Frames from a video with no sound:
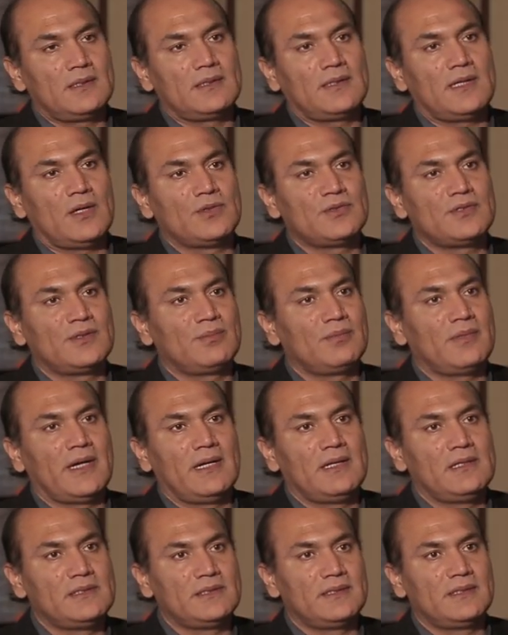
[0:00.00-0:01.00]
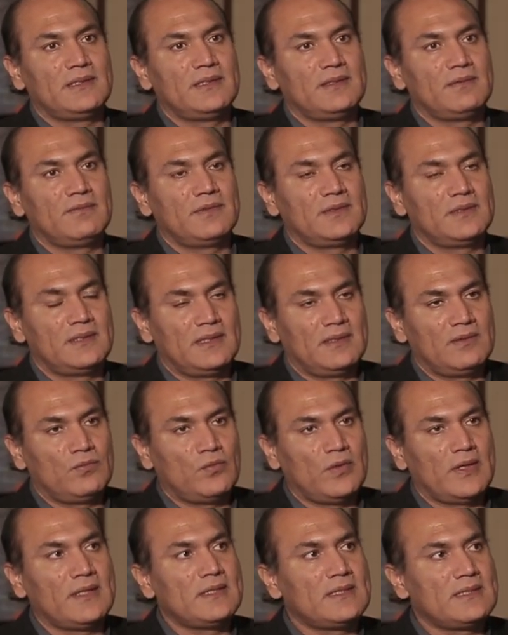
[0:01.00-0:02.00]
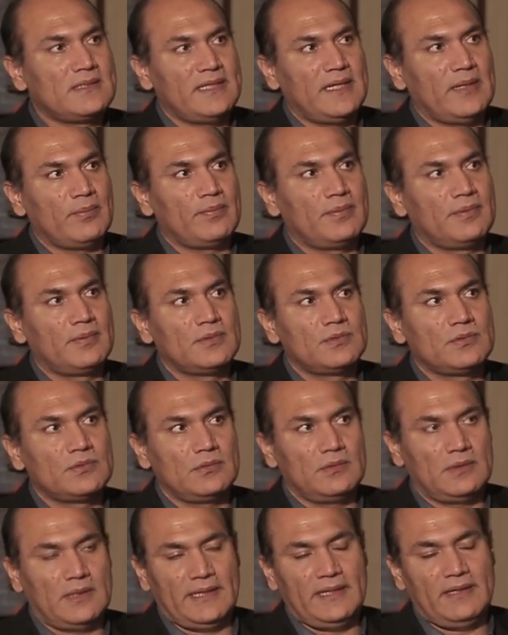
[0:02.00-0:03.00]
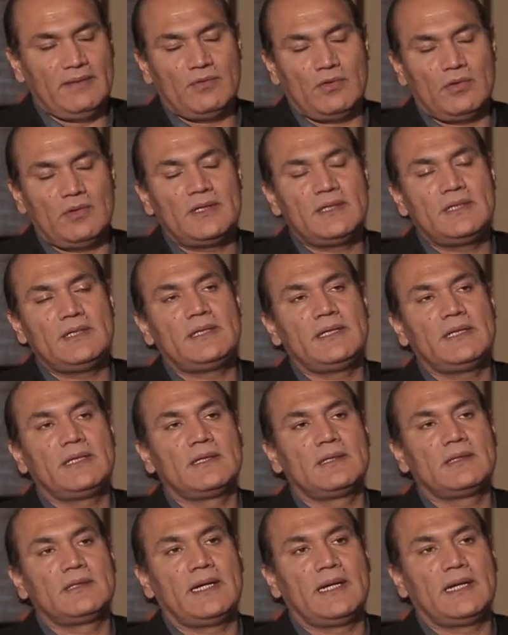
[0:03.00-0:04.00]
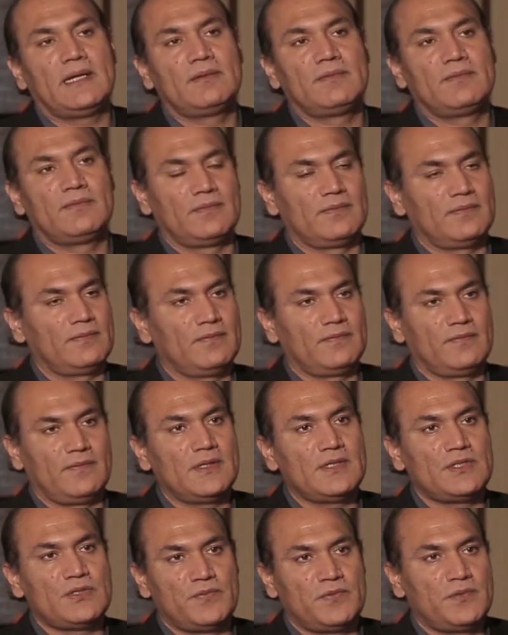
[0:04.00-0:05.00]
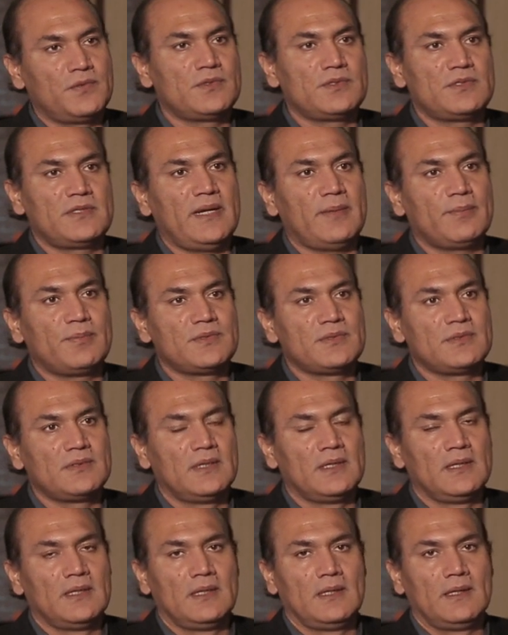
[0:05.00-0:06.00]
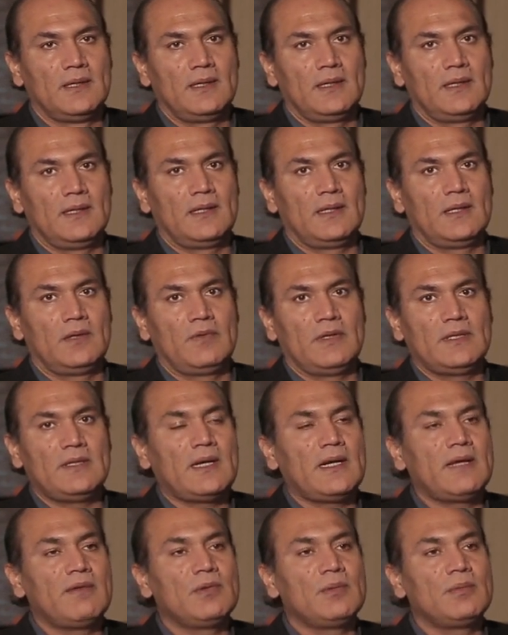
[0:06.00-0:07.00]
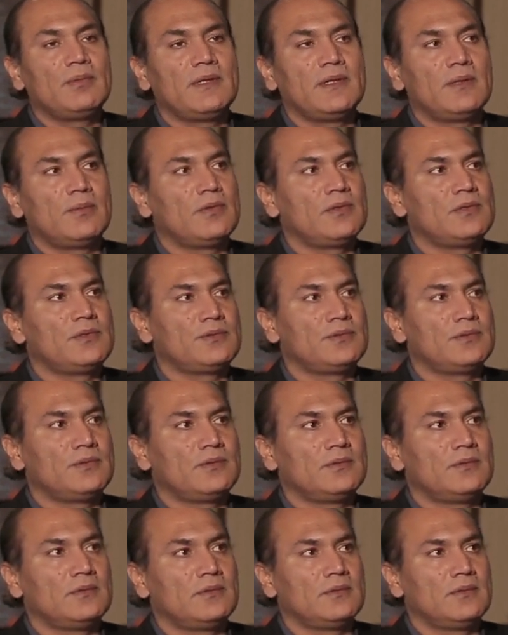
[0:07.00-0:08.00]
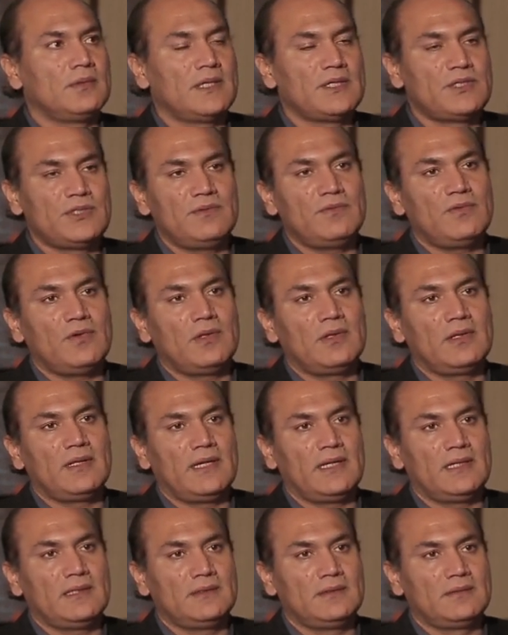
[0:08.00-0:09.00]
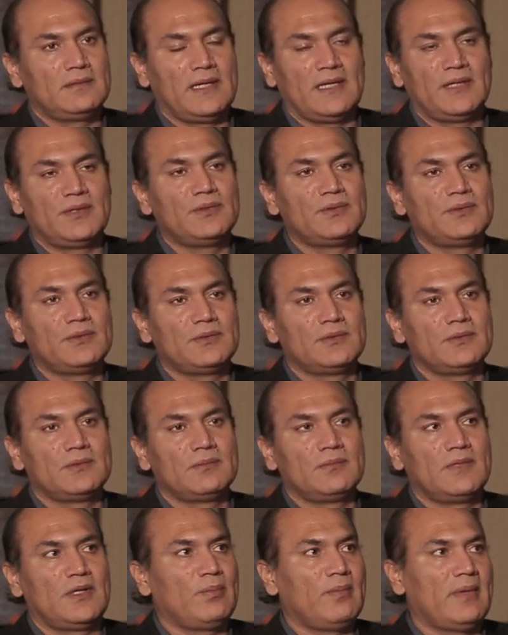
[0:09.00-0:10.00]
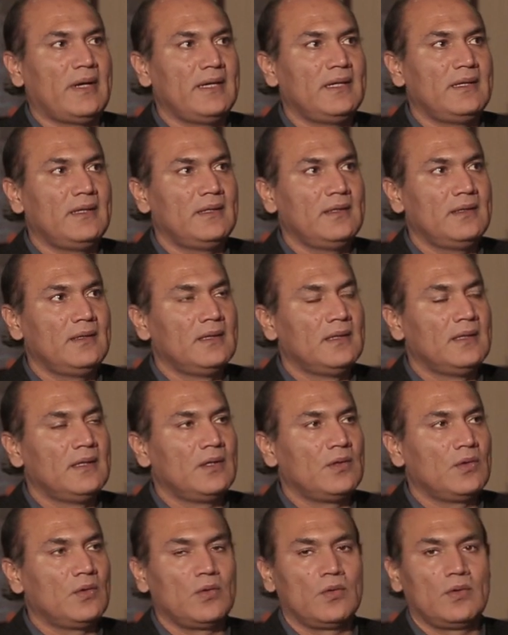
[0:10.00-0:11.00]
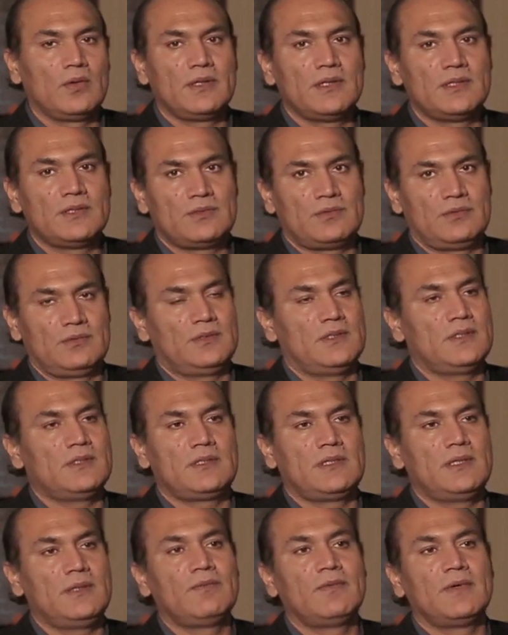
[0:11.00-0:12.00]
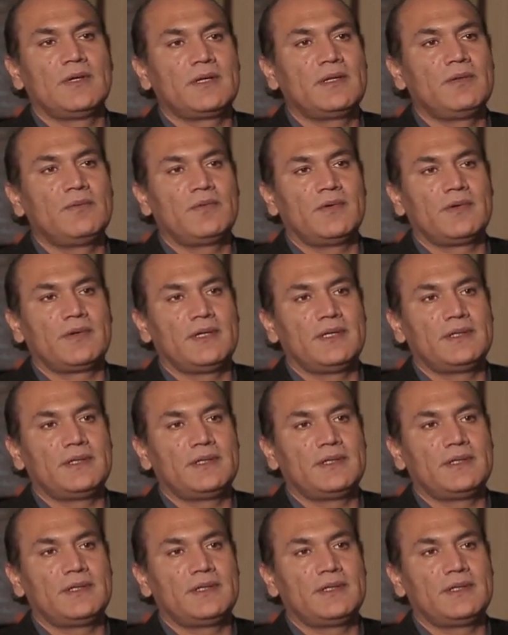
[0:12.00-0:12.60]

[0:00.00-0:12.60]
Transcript: a 1,000-mile journey with one step. So I have already taken that first few steps. Whether I will be able to achieve all that, I don't know. But my goal is to just keep working for